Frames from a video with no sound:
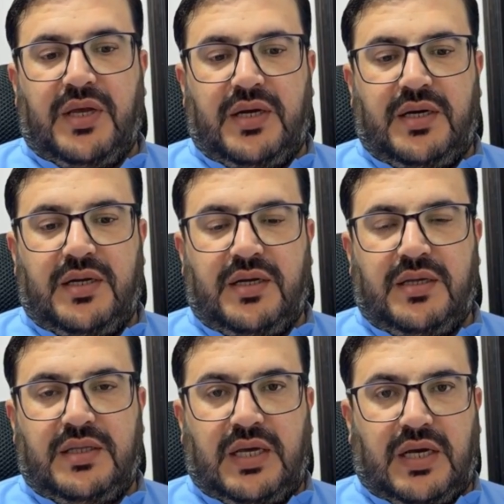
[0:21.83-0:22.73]
and
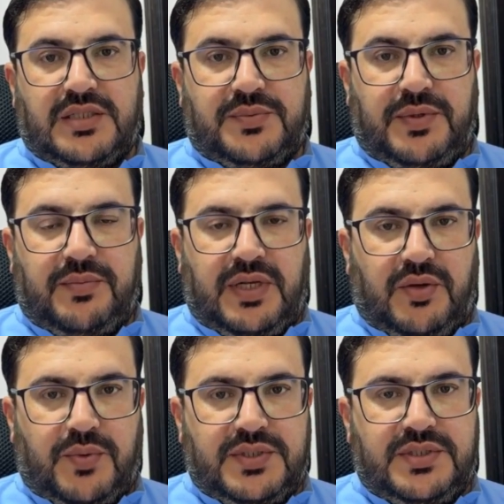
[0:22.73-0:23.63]
they asked me
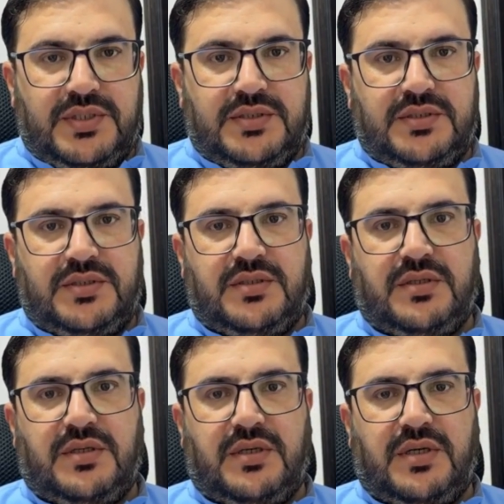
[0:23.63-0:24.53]
many questions,
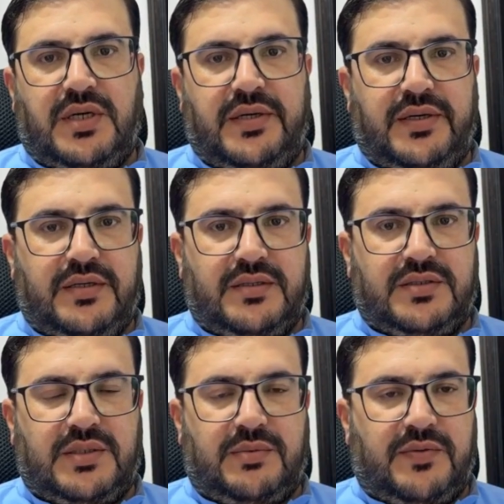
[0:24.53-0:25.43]

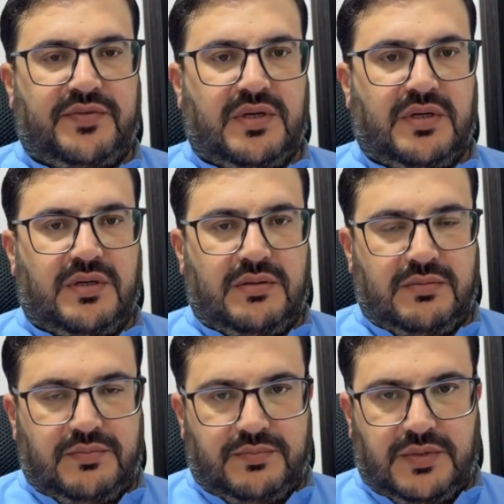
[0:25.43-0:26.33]
and some of the
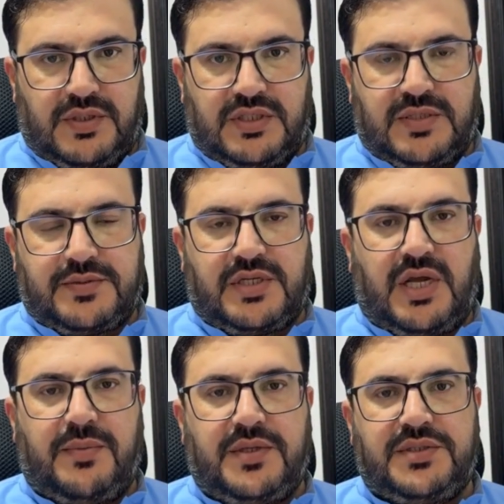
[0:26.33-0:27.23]

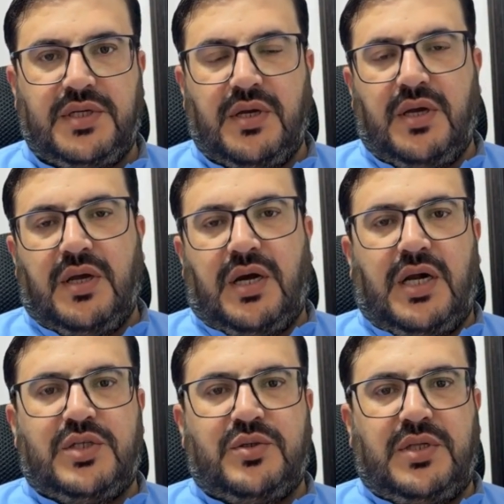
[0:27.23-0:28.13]
subscribers
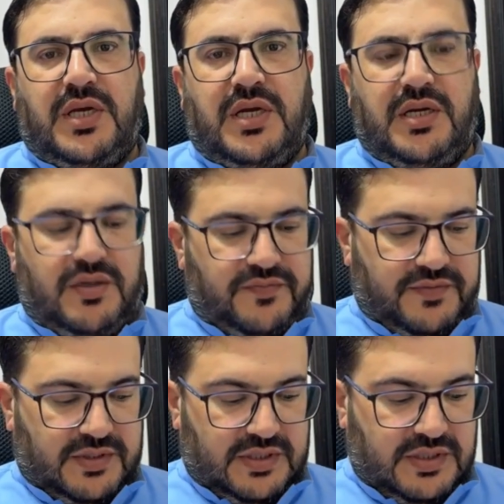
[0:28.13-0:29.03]
also they have
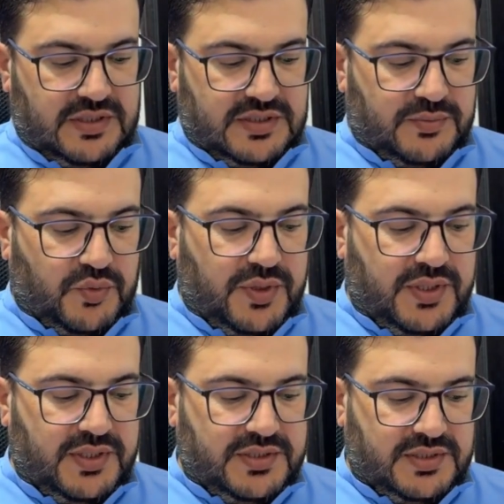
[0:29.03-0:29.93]
some
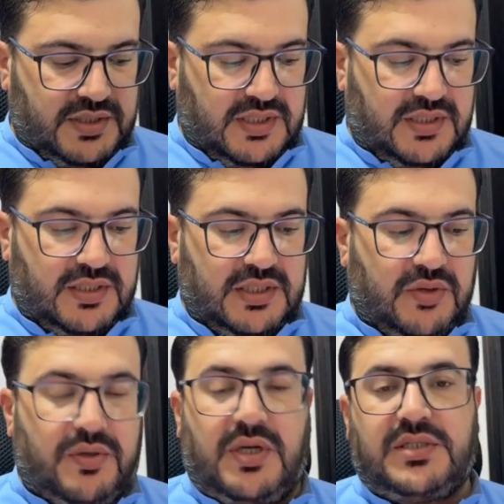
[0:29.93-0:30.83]
queries, and
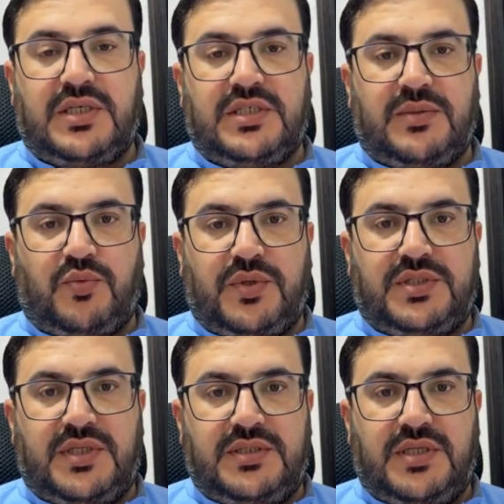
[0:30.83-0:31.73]
they were asking some
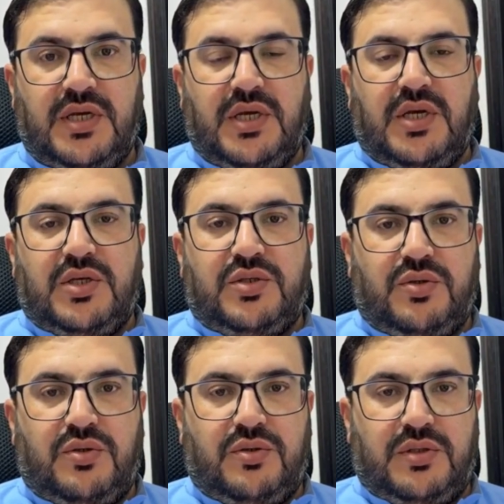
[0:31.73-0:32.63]
questions.
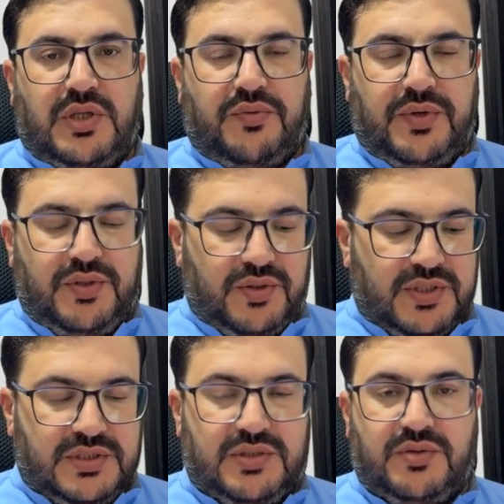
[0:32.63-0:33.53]
So the
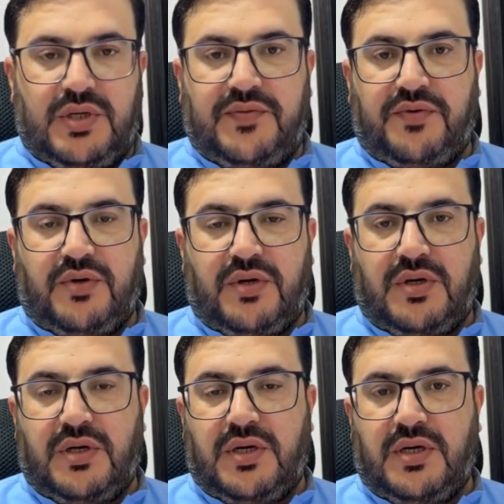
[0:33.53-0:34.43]
video is today for
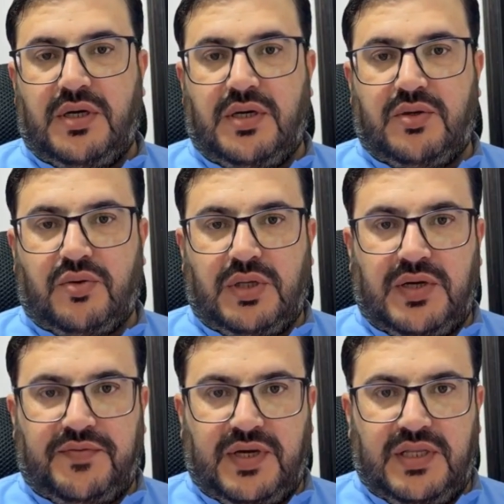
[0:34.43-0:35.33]
to
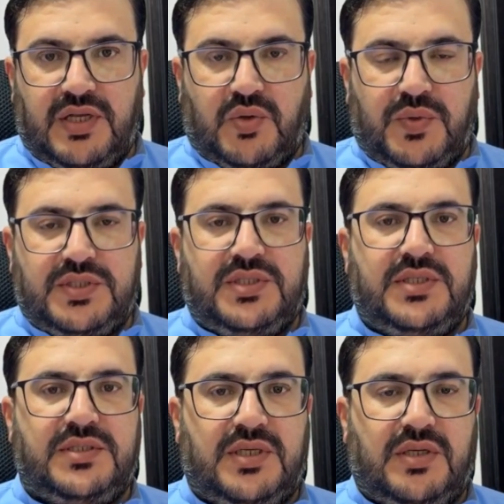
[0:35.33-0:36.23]
clarify their
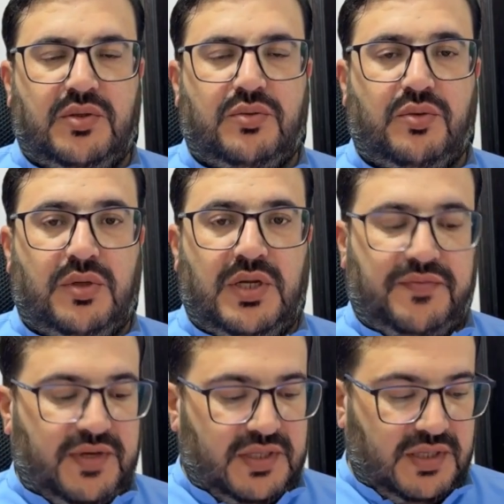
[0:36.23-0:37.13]
questions and to
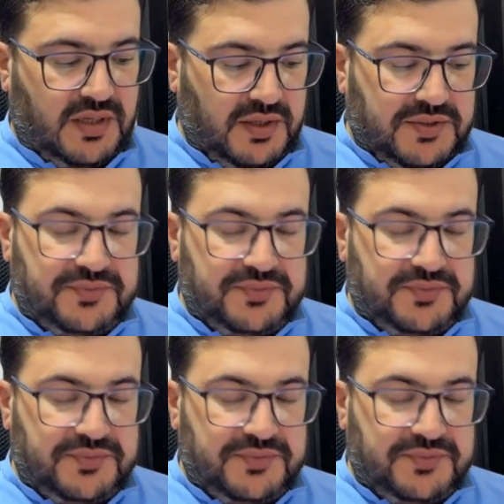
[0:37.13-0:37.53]
clarify their